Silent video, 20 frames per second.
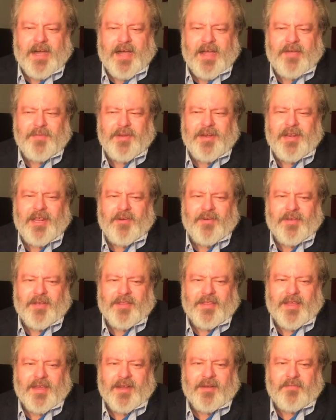I've been hearing a
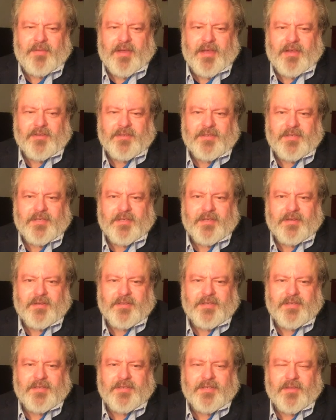lot about a
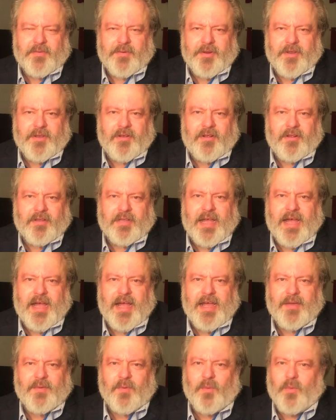distillery called
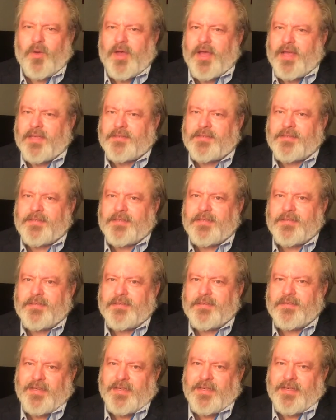High West,
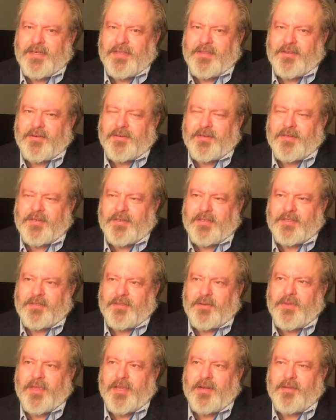and they're uh,
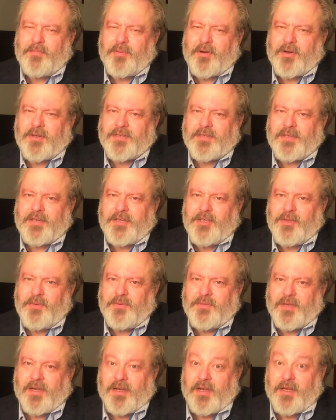located in Park City,
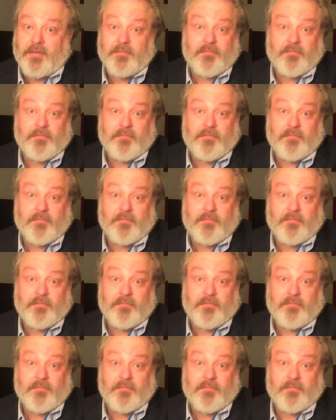Utah.